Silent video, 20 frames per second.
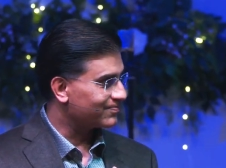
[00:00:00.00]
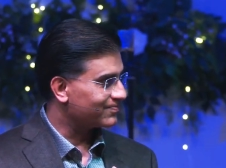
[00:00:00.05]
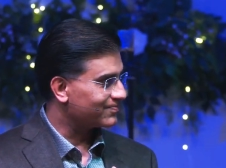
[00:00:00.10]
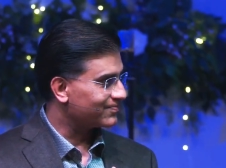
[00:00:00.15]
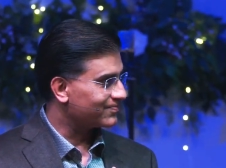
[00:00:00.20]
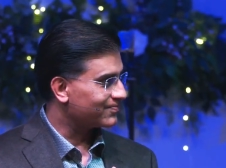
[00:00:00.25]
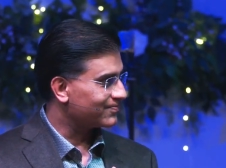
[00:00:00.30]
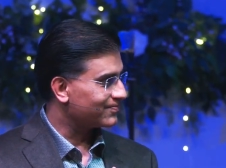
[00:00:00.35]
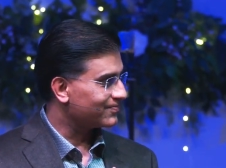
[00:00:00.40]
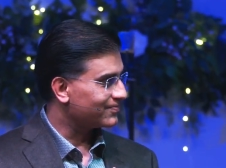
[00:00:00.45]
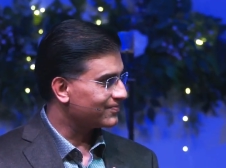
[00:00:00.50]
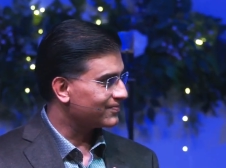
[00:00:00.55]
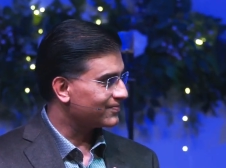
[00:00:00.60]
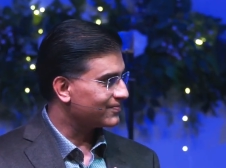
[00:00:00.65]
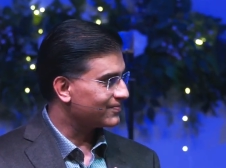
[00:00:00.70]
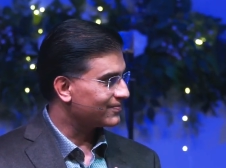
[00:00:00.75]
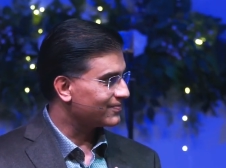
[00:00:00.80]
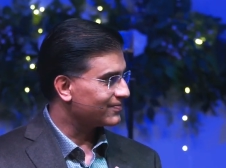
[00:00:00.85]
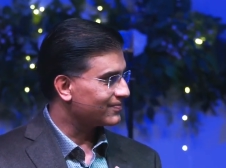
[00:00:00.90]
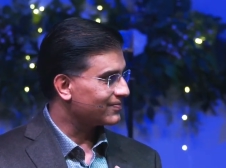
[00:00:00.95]

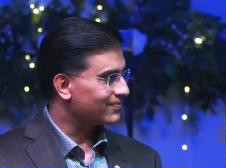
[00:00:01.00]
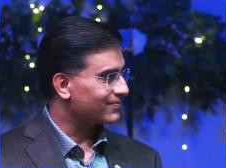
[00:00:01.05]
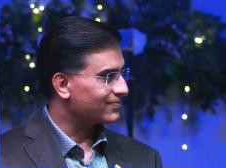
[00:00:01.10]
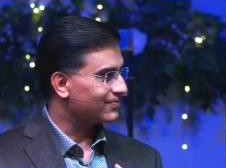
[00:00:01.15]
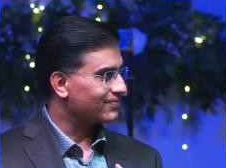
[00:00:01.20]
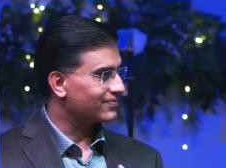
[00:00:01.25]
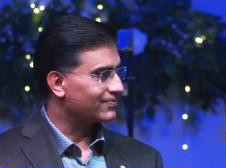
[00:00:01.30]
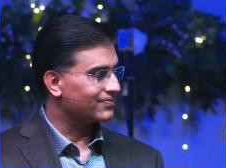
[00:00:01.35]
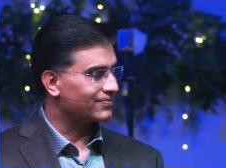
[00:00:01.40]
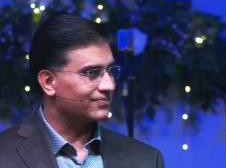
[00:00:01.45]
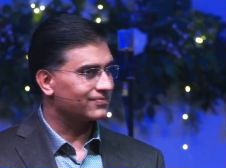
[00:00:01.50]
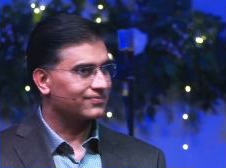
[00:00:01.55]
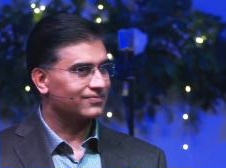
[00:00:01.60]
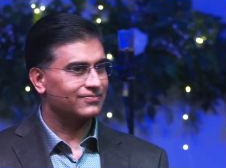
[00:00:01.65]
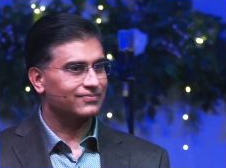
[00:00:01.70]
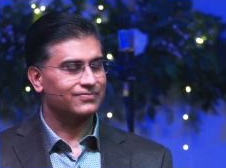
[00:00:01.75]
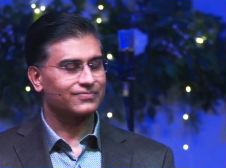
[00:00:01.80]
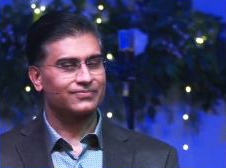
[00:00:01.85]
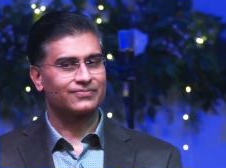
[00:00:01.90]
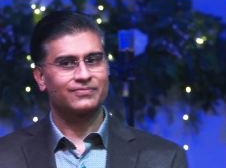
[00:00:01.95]

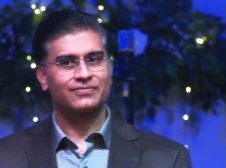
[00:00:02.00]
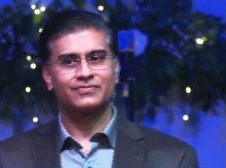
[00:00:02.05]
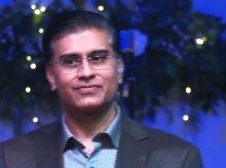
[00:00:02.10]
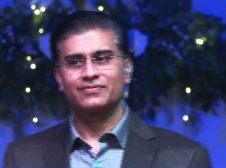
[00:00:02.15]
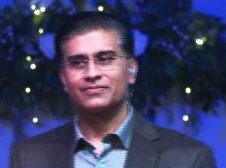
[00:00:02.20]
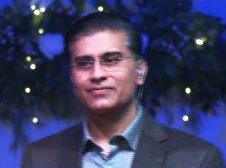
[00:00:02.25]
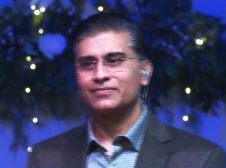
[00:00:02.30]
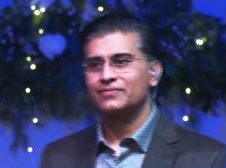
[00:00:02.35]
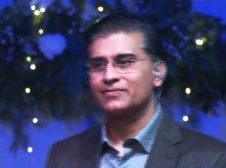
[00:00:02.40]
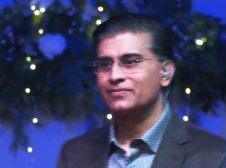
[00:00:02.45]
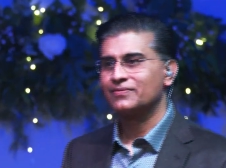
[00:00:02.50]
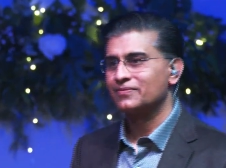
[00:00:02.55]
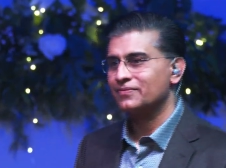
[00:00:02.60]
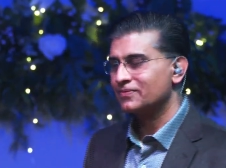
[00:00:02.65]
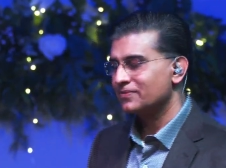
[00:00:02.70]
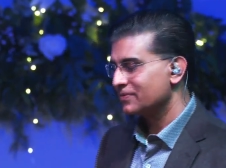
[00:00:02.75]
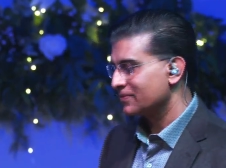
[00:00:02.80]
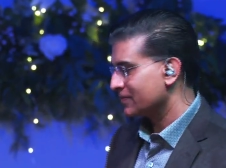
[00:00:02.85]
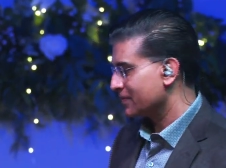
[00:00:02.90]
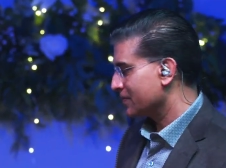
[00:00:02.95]

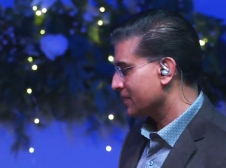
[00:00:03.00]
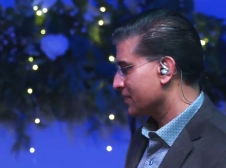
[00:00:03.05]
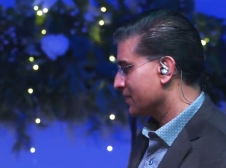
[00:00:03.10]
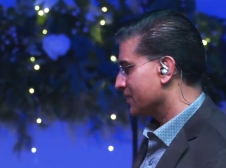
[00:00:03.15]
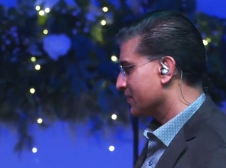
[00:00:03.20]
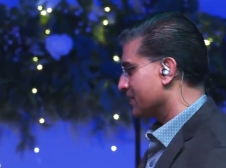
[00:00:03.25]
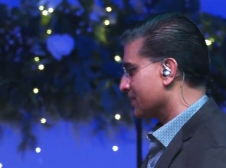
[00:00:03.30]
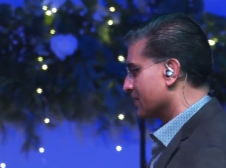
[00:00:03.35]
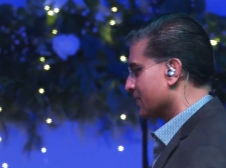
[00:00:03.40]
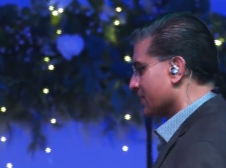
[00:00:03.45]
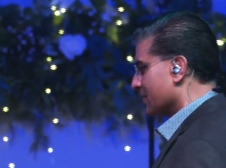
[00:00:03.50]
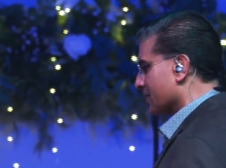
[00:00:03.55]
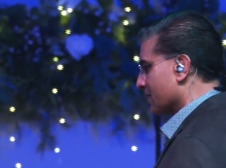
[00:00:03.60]
No one is speaking in this clip.